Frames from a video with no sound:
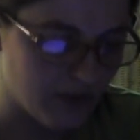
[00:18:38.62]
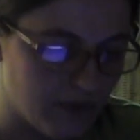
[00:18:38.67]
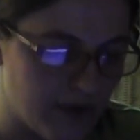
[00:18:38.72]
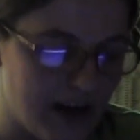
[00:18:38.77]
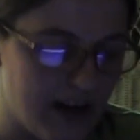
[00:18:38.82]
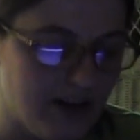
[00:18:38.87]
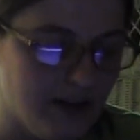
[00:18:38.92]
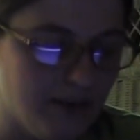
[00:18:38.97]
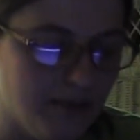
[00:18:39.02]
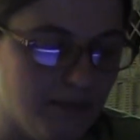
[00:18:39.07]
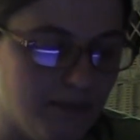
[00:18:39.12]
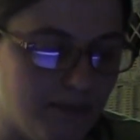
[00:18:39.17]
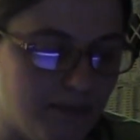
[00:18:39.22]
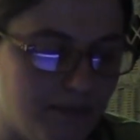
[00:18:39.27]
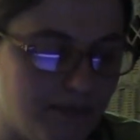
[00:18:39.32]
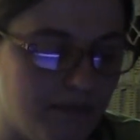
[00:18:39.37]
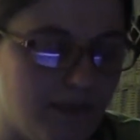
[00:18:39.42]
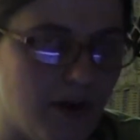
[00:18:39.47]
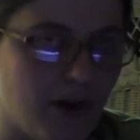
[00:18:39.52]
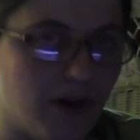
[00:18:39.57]
a random
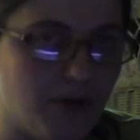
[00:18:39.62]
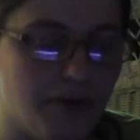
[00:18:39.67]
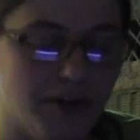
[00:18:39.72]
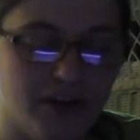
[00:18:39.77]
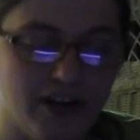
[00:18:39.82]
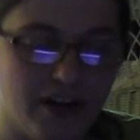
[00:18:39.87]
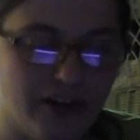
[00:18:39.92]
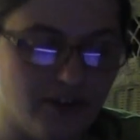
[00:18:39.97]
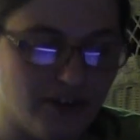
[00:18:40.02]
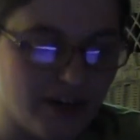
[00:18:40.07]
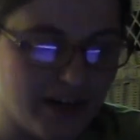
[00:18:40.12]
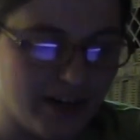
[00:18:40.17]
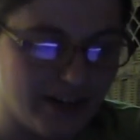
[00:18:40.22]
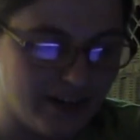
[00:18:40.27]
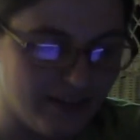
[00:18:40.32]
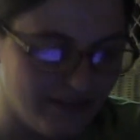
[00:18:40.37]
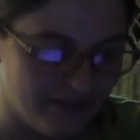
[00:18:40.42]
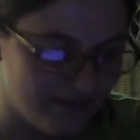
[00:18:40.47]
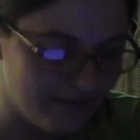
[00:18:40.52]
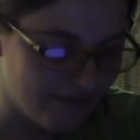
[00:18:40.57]
Armor Knight
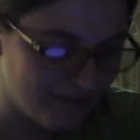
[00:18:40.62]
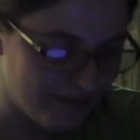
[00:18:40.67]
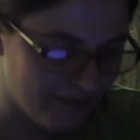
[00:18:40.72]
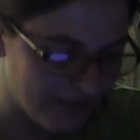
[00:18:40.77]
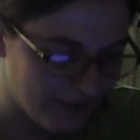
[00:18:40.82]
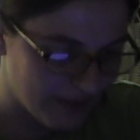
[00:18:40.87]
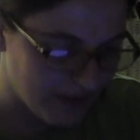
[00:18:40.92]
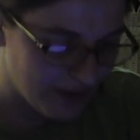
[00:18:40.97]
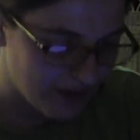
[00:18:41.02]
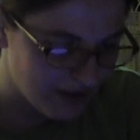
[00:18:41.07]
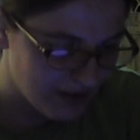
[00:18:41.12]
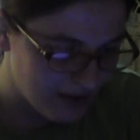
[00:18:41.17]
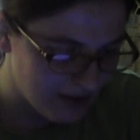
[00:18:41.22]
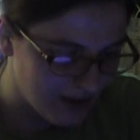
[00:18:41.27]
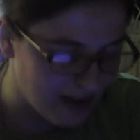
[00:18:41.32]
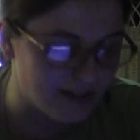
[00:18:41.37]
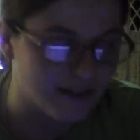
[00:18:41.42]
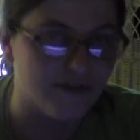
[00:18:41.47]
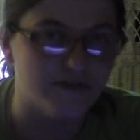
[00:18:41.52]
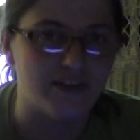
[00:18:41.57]
Dragon.
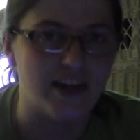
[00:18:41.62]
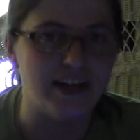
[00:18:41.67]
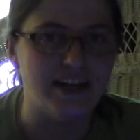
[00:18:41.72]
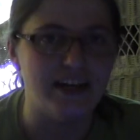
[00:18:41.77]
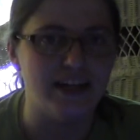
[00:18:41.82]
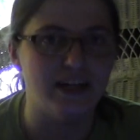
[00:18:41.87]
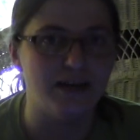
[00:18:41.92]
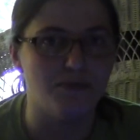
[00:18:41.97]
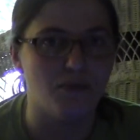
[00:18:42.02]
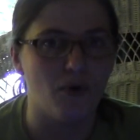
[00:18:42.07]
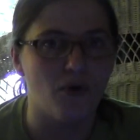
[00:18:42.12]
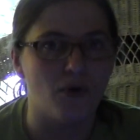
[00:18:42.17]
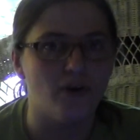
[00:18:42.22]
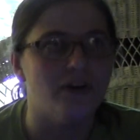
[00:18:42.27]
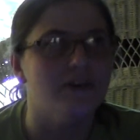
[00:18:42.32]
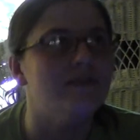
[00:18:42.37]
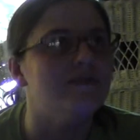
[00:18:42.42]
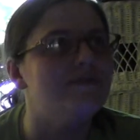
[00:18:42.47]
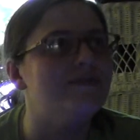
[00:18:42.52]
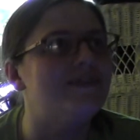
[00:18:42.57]
As if they needed more.